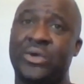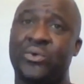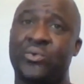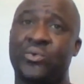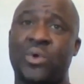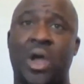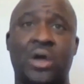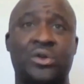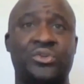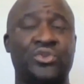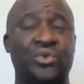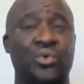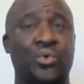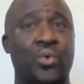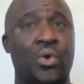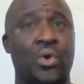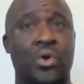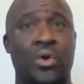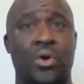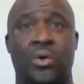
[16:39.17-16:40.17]
rocks your
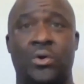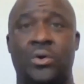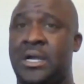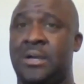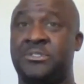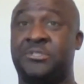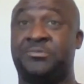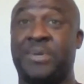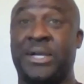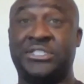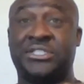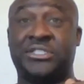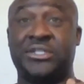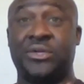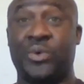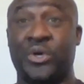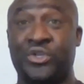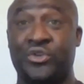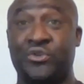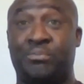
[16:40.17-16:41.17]
world, especially
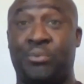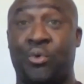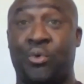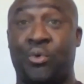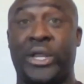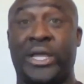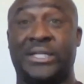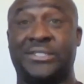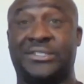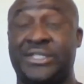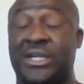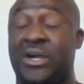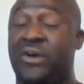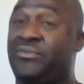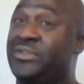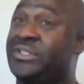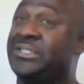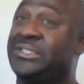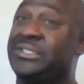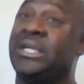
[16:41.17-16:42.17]
when you point at self
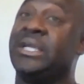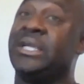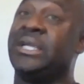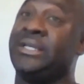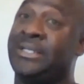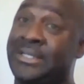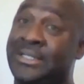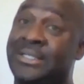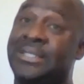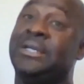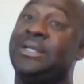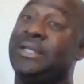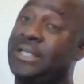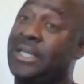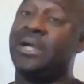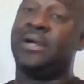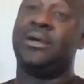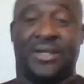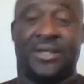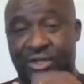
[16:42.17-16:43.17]
and say,
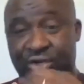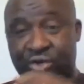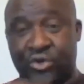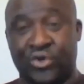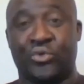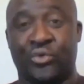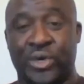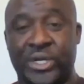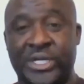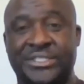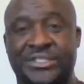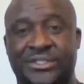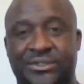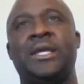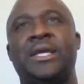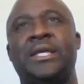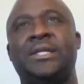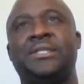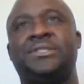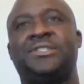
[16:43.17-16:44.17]
yeah, you're the reason.
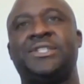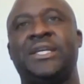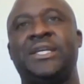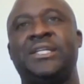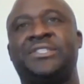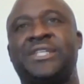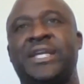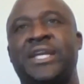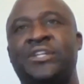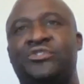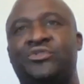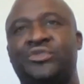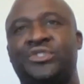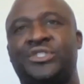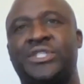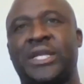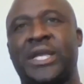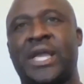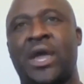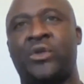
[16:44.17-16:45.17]
It's
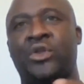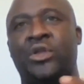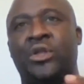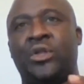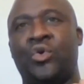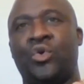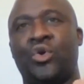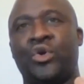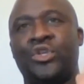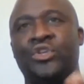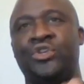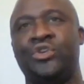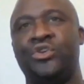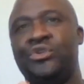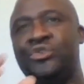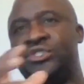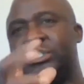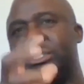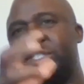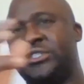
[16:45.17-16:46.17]
interesting how the Lord
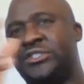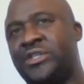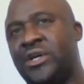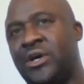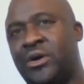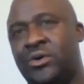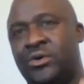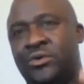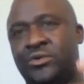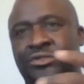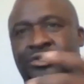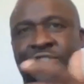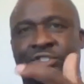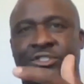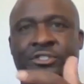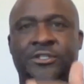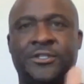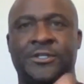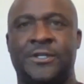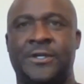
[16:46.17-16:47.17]
uses those
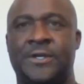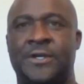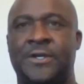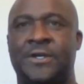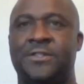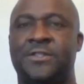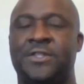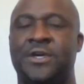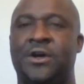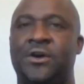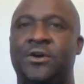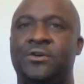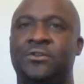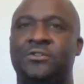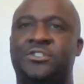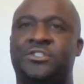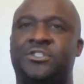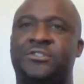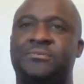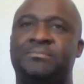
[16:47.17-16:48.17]

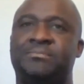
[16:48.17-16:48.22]
those